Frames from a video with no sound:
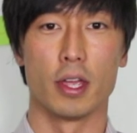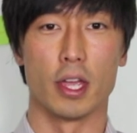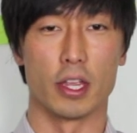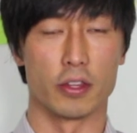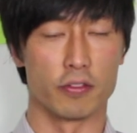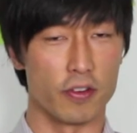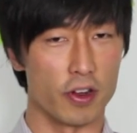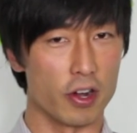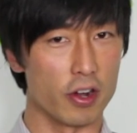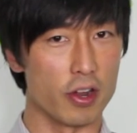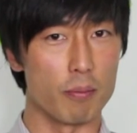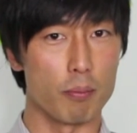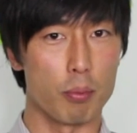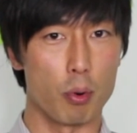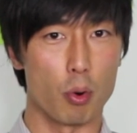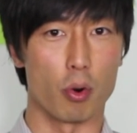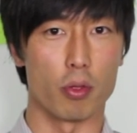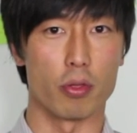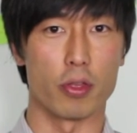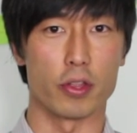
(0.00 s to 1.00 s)
It's very
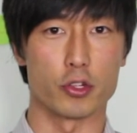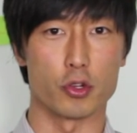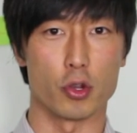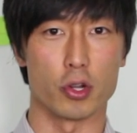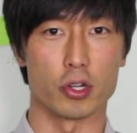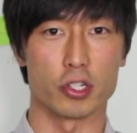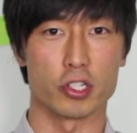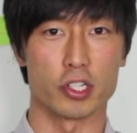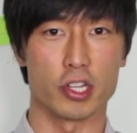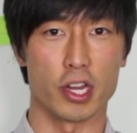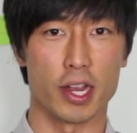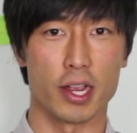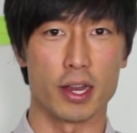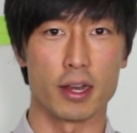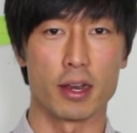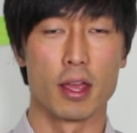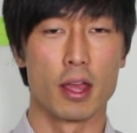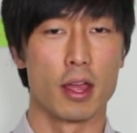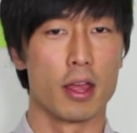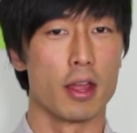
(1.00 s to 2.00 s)
important that you
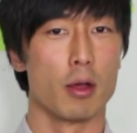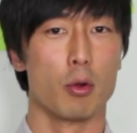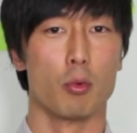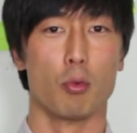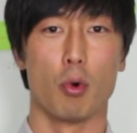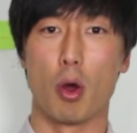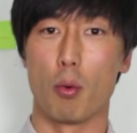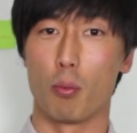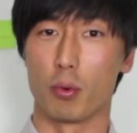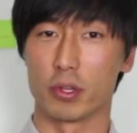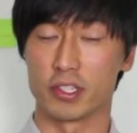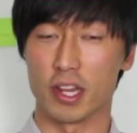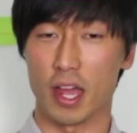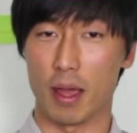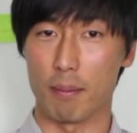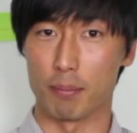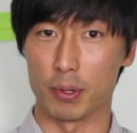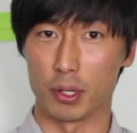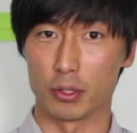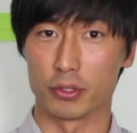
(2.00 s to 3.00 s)
understand Rome was
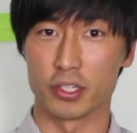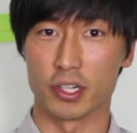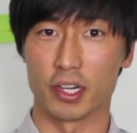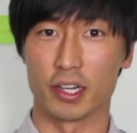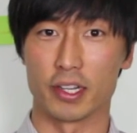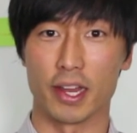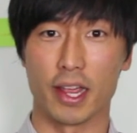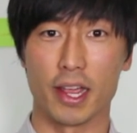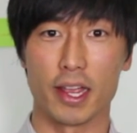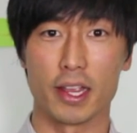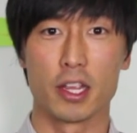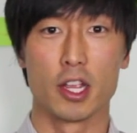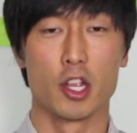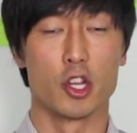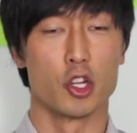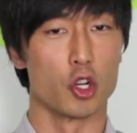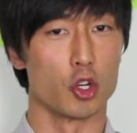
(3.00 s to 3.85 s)
not built in a day.